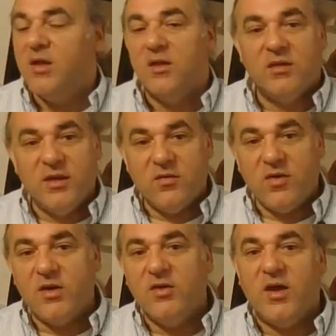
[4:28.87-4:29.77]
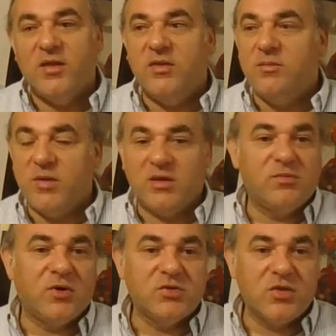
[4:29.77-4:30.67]
Later on, you had the mixed
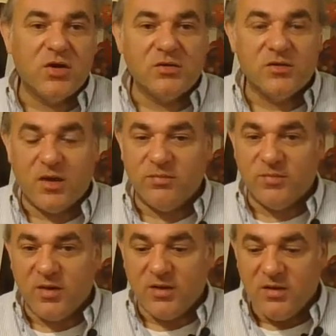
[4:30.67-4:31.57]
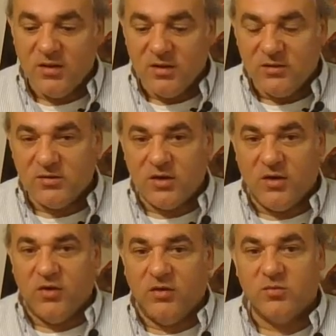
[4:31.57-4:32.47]
martial arts type of uh,
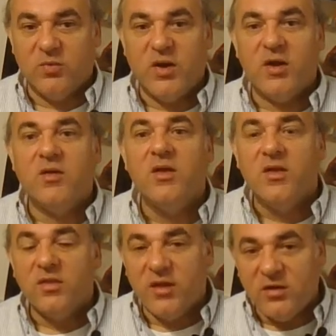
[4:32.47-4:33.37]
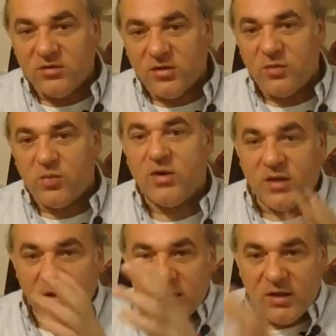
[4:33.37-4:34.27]
scenarios where things started
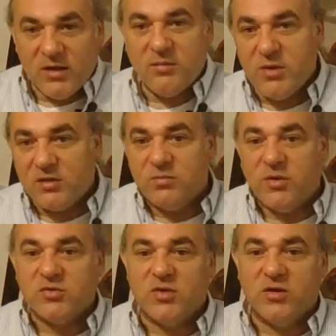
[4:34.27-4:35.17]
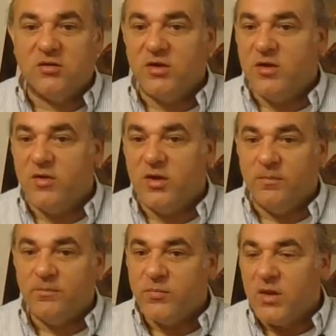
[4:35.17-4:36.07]
working in a mixed martial arts scenario.
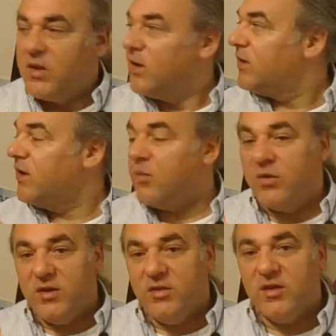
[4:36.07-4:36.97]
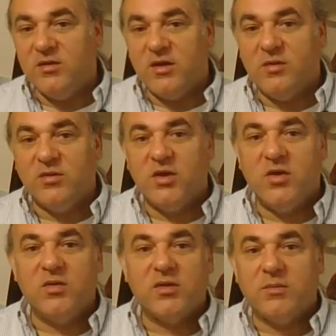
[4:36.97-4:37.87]
Now, one of the things that I will tell
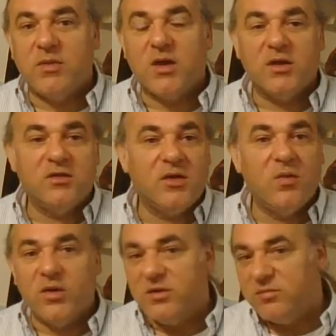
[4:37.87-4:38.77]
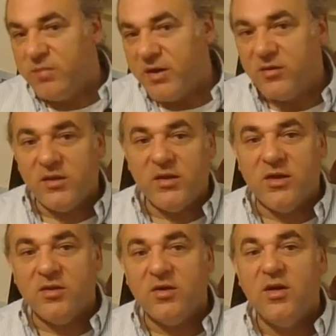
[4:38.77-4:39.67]
you is I'm not going to say one is better than the
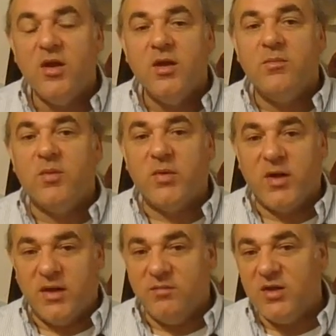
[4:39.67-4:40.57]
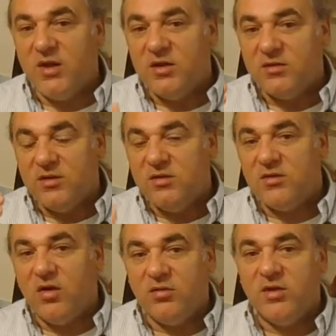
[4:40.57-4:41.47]
other, but what I am saying is these
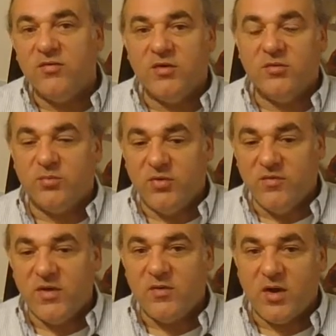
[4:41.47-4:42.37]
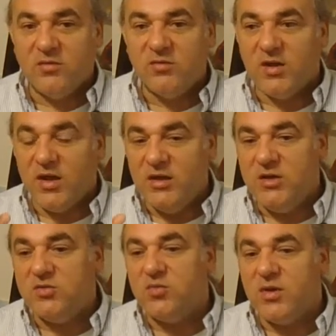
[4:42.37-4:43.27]
are all different proving grounds, and
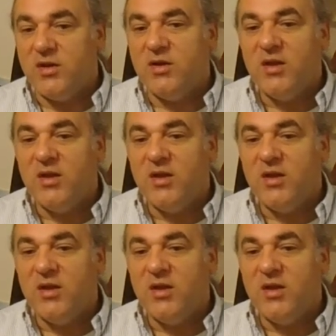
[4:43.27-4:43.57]
each one